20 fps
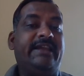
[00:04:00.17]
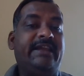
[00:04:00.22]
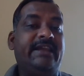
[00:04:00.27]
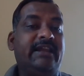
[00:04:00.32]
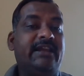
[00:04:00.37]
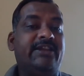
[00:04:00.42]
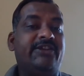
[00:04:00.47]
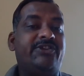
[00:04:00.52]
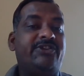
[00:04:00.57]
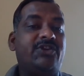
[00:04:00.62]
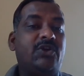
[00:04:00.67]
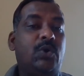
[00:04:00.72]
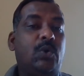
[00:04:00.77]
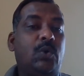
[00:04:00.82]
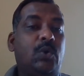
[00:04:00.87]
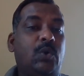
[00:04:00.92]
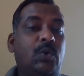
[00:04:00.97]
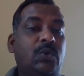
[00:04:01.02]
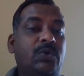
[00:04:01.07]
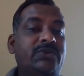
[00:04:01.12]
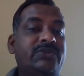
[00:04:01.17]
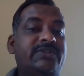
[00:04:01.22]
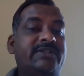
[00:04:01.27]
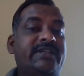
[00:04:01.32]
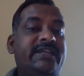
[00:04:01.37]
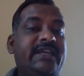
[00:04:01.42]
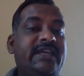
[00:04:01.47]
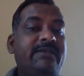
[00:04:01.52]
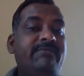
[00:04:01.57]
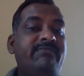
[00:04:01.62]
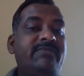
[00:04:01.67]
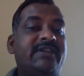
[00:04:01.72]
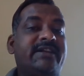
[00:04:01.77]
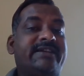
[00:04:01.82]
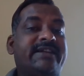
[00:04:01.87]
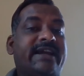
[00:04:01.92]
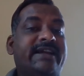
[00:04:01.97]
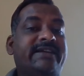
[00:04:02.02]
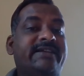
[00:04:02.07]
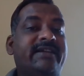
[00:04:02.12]
English owns him the
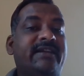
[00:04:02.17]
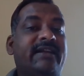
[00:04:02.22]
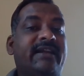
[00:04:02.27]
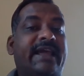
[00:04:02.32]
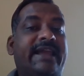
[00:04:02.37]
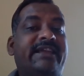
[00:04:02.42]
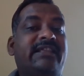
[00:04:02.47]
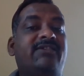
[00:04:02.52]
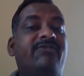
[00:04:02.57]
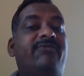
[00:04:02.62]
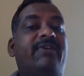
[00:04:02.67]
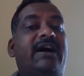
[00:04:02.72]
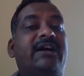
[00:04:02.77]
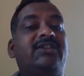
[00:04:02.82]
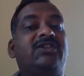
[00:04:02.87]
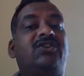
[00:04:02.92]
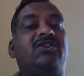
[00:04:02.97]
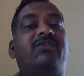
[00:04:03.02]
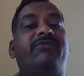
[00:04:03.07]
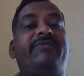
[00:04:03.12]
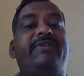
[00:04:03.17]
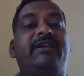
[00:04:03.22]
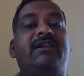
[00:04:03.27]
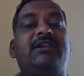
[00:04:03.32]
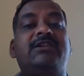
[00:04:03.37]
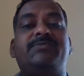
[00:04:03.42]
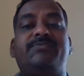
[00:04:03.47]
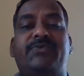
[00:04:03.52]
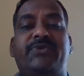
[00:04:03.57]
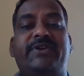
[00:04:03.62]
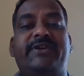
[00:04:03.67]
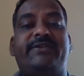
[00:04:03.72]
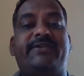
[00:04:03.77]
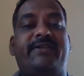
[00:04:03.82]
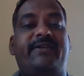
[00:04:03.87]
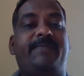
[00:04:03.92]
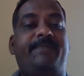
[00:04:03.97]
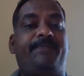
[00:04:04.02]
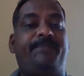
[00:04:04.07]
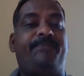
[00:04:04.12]
title like the father of English
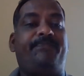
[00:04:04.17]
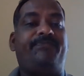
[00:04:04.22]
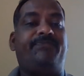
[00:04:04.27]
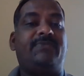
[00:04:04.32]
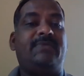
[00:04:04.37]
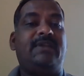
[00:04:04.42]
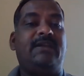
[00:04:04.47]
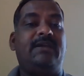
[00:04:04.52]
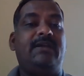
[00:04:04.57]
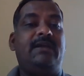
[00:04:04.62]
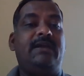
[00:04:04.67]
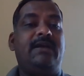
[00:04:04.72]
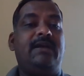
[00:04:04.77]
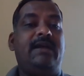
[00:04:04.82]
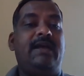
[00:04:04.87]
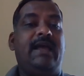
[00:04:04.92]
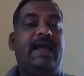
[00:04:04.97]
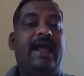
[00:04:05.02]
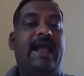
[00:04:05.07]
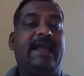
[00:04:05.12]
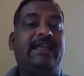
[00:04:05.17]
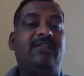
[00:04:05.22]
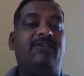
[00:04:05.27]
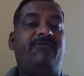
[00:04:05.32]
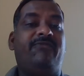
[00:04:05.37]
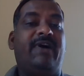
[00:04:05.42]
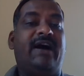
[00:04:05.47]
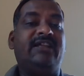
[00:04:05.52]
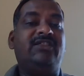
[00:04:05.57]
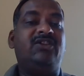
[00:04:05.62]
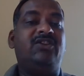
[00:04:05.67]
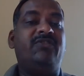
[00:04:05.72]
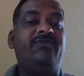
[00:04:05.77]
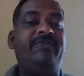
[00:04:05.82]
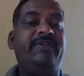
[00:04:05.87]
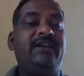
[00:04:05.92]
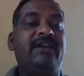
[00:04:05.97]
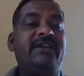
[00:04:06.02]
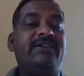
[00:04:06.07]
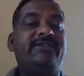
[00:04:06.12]
poetry and the father of
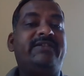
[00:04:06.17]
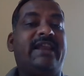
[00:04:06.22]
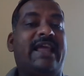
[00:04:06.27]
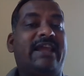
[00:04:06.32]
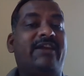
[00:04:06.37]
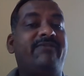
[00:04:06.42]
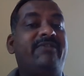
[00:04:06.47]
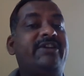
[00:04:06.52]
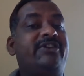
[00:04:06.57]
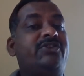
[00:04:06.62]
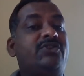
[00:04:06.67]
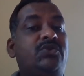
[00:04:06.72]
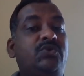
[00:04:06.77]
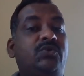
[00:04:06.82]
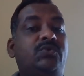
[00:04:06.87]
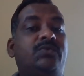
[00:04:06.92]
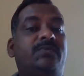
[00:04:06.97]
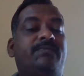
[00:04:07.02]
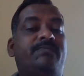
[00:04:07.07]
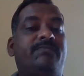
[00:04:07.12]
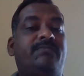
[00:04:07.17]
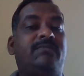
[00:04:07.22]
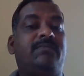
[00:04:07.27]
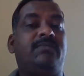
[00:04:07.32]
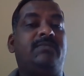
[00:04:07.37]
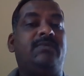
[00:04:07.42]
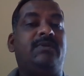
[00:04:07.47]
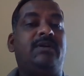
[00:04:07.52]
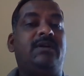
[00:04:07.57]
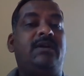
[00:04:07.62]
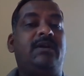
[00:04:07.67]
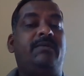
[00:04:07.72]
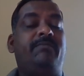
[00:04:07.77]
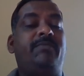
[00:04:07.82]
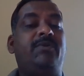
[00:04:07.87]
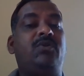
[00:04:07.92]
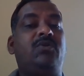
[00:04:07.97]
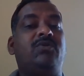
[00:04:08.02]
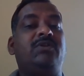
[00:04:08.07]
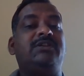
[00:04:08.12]
English language too,
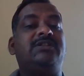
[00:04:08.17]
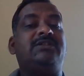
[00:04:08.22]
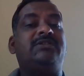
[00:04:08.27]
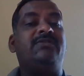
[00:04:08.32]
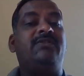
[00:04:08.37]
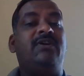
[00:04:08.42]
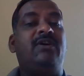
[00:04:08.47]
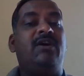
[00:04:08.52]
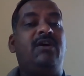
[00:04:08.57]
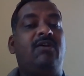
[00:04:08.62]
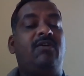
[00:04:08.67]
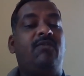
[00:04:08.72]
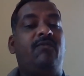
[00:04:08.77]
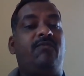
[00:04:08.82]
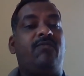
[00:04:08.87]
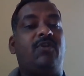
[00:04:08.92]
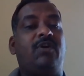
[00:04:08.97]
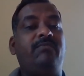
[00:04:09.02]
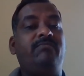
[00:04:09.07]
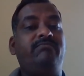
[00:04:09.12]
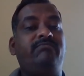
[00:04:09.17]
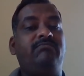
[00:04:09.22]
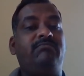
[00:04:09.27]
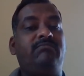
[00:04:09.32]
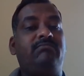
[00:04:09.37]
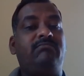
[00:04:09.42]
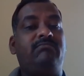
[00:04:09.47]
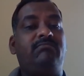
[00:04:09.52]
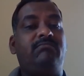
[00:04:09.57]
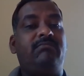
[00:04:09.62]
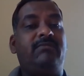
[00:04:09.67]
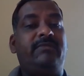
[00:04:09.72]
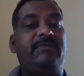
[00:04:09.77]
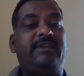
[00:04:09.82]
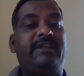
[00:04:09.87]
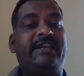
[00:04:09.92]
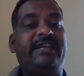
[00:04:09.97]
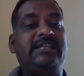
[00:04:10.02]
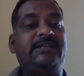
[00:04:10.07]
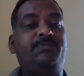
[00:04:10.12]
because from
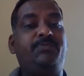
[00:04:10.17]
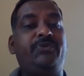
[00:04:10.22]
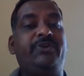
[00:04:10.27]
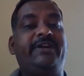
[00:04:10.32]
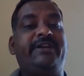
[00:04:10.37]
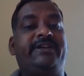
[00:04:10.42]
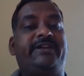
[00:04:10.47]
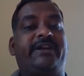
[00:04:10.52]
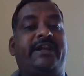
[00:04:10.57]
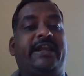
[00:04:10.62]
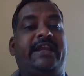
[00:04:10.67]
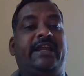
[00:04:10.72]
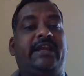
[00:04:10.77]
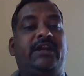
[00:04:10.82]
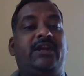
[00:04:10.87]
his poetry